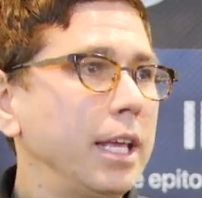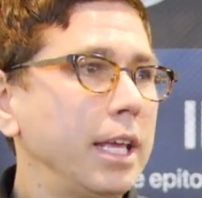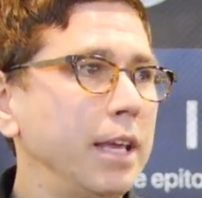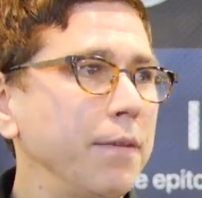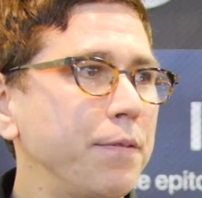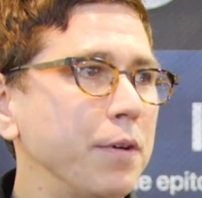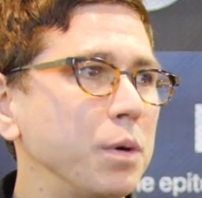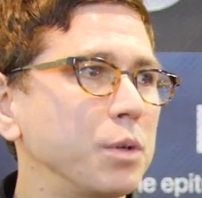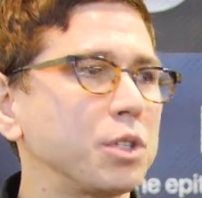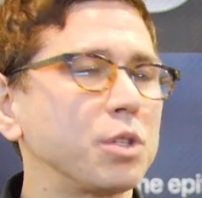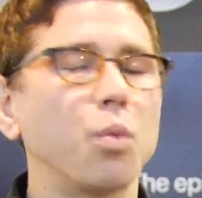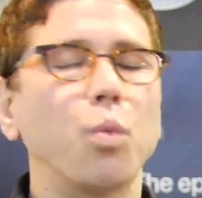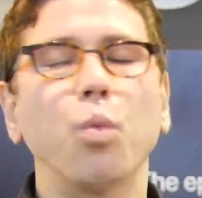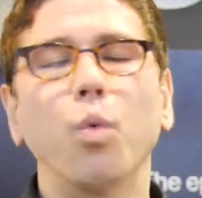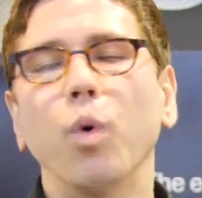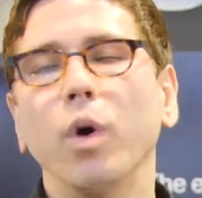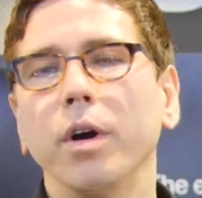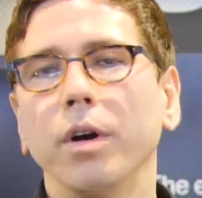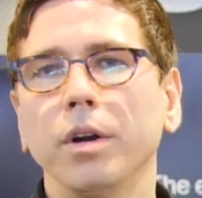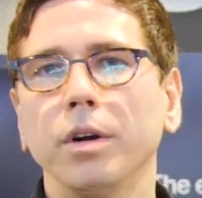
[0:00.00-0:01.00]
IFO is the
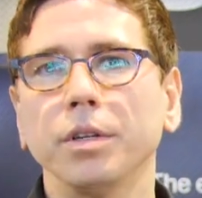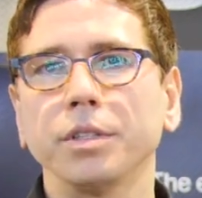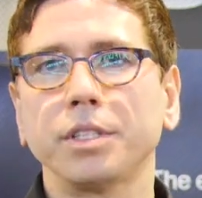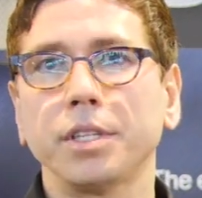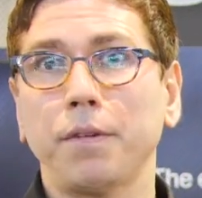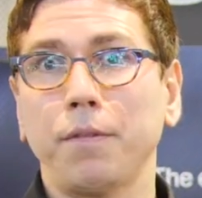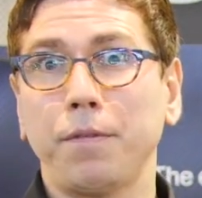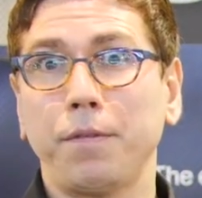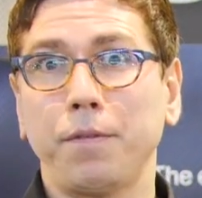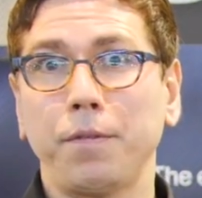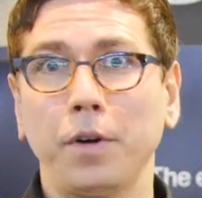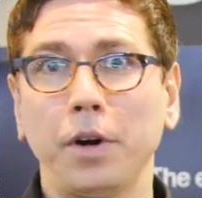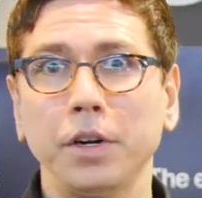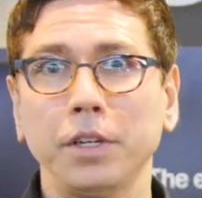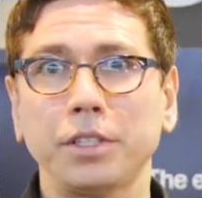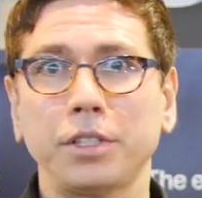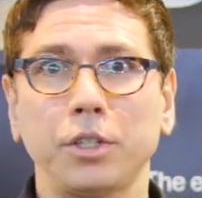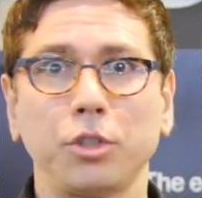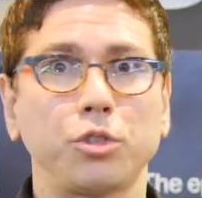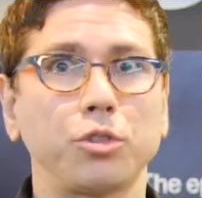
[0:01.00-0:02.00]
world's
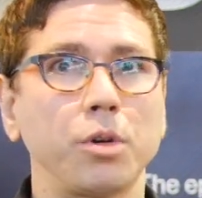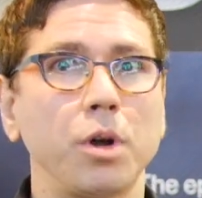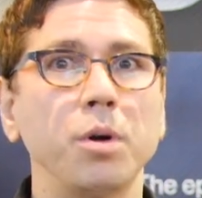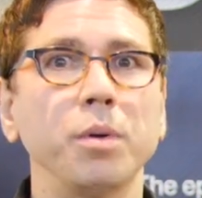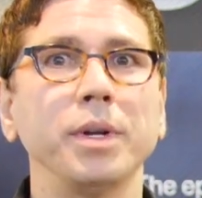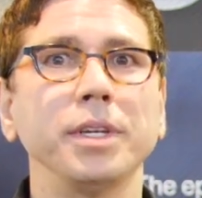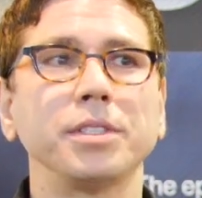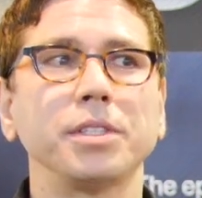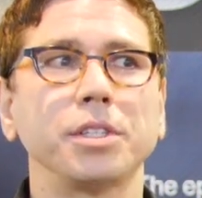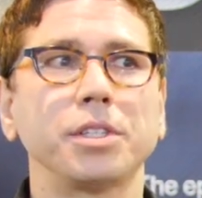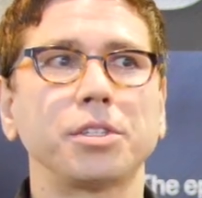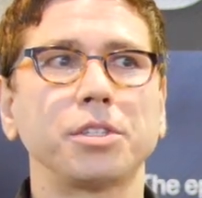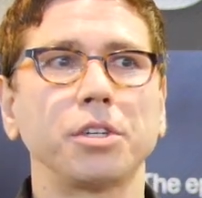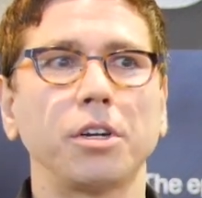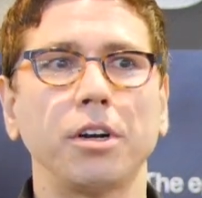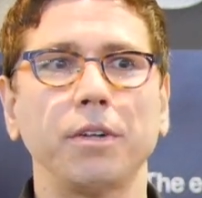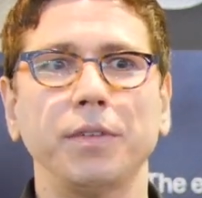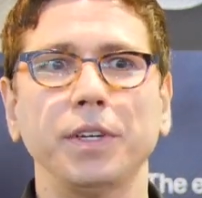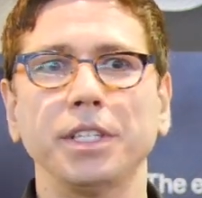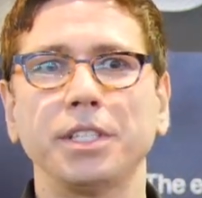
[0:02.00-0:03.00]
first drone as a
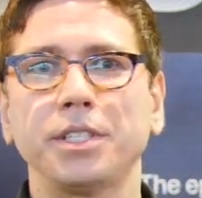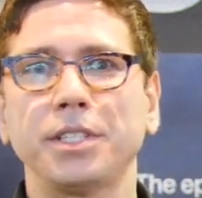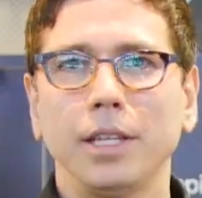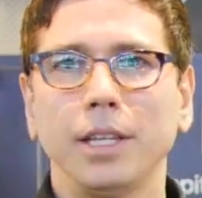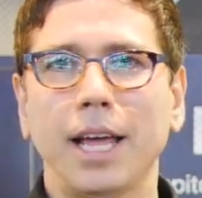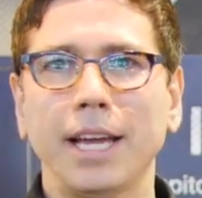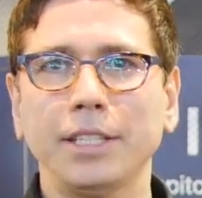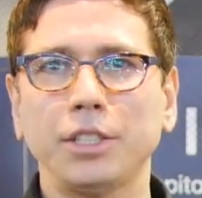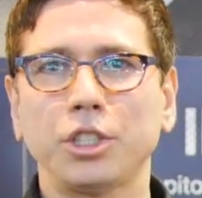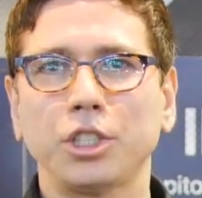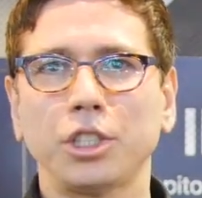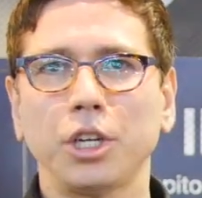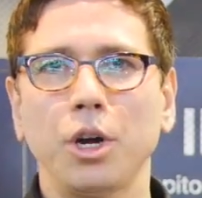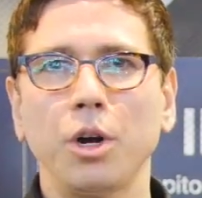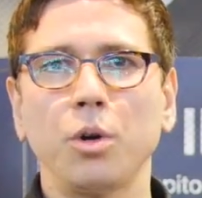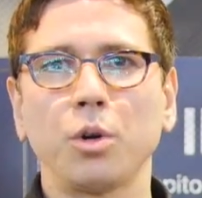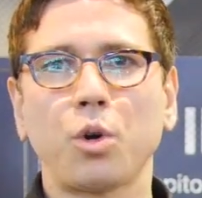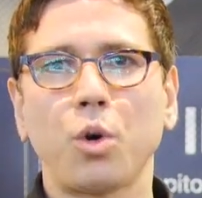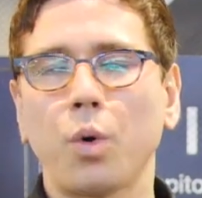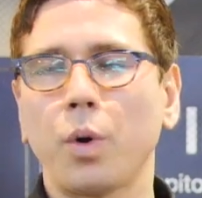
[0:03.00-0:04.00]
service light
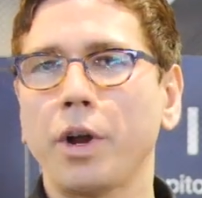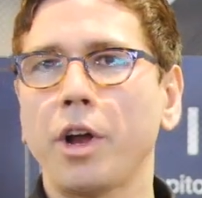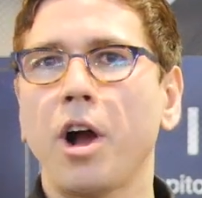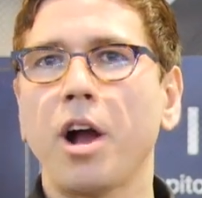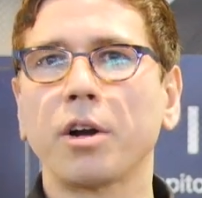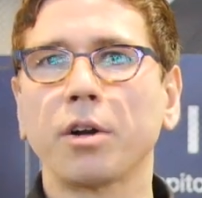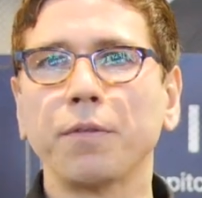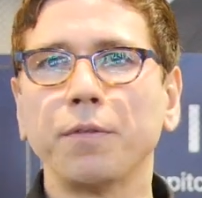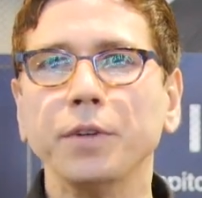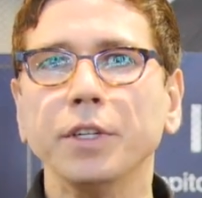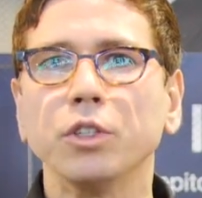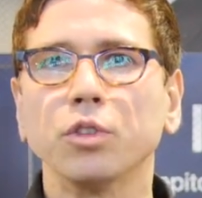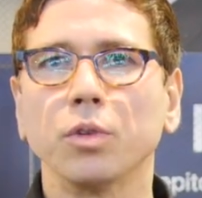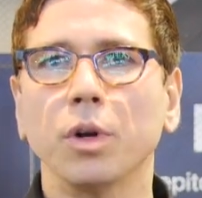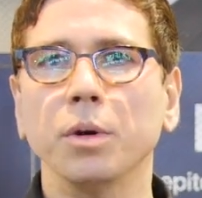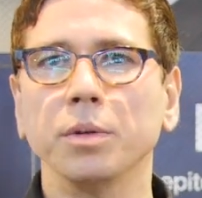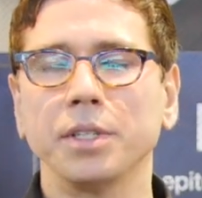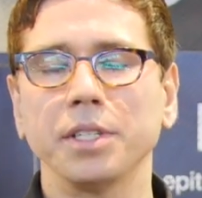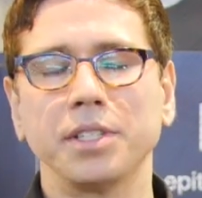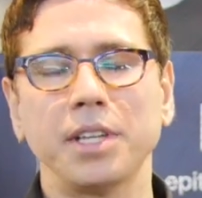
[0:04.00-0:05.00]
show choreography
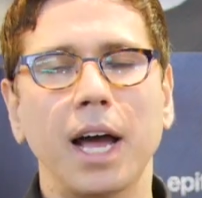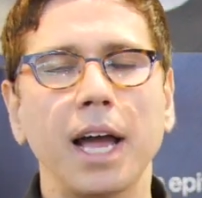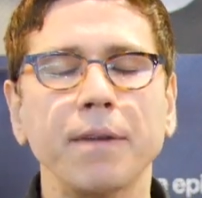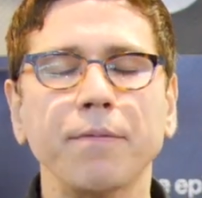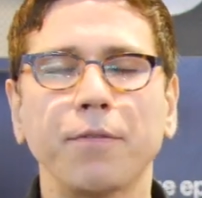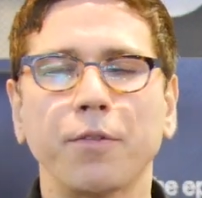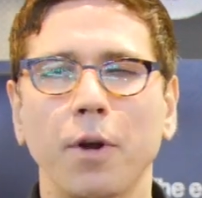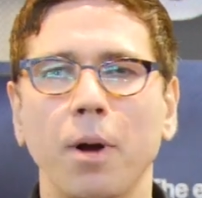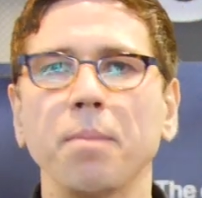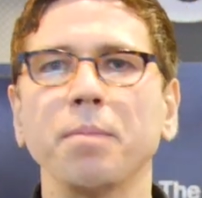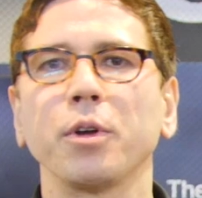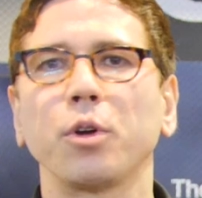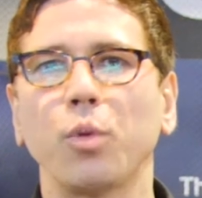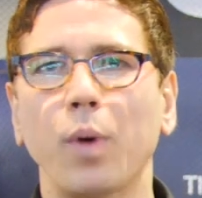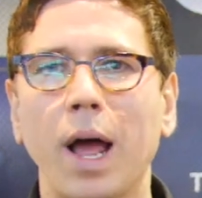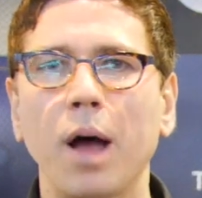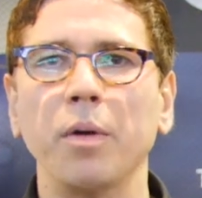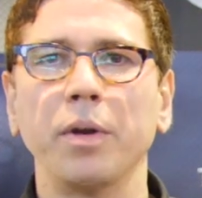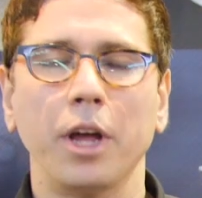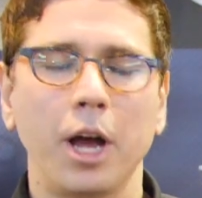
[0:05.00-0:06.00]
drone designed from the
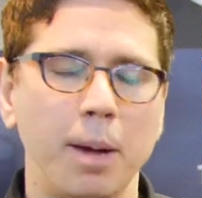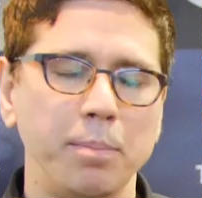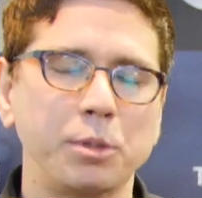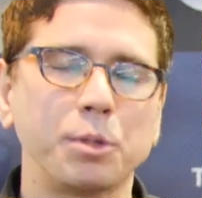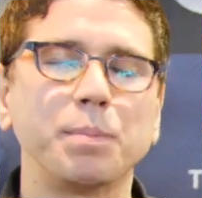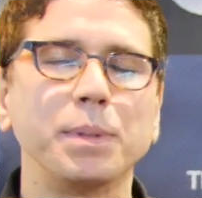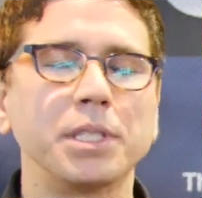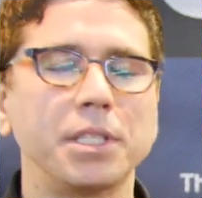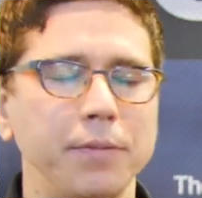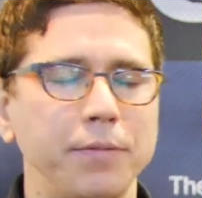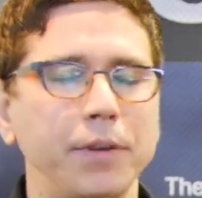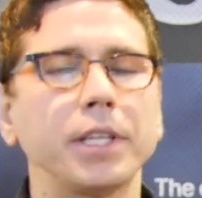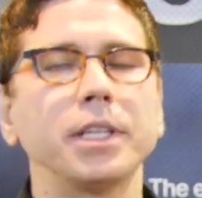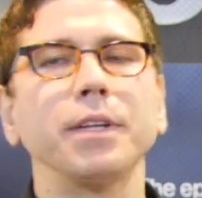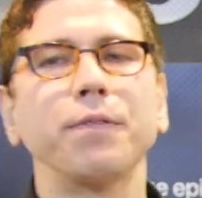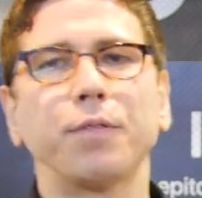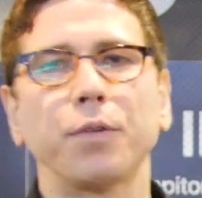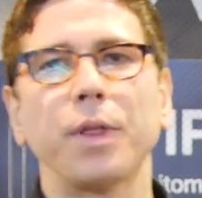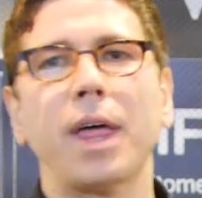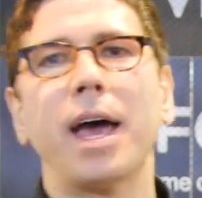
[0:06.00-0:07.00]
ground up
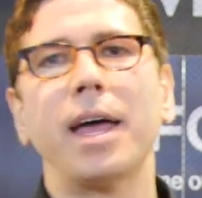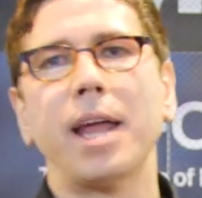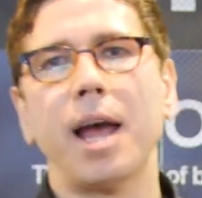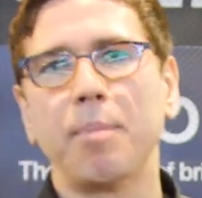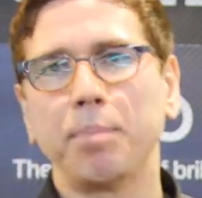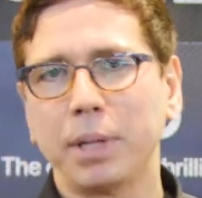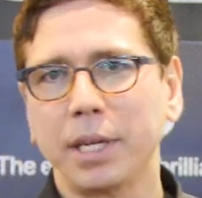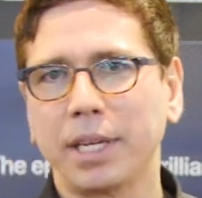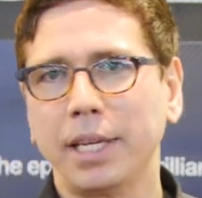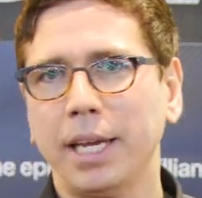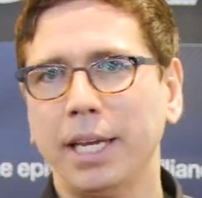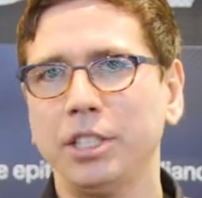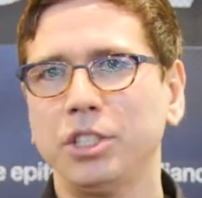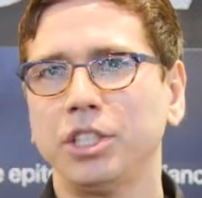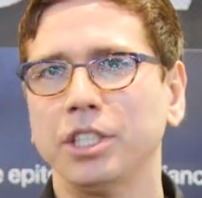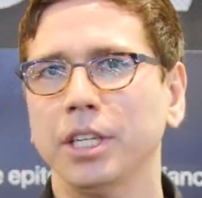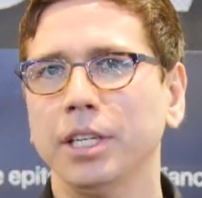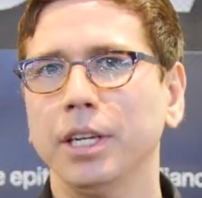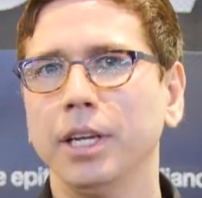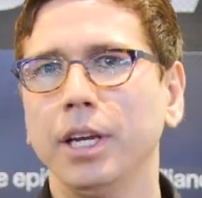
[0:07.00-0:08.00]
specifically for that
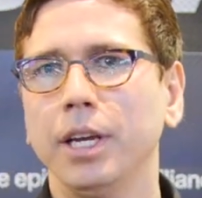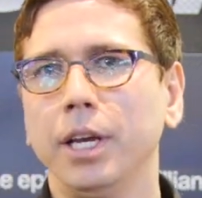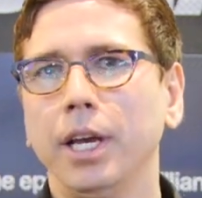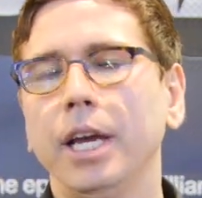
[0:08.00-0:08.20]
application.